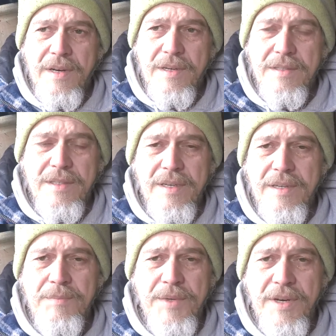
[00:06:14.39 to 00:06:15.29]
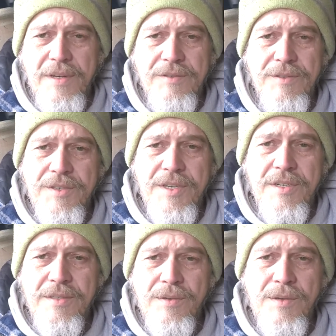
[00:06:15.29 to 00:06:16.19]
I'd say they'd be 100
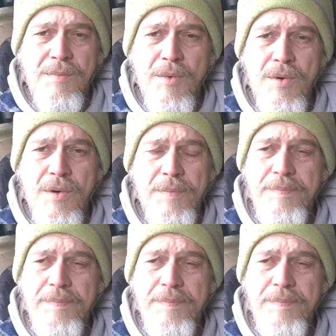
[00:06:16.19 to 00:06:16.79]
years or more,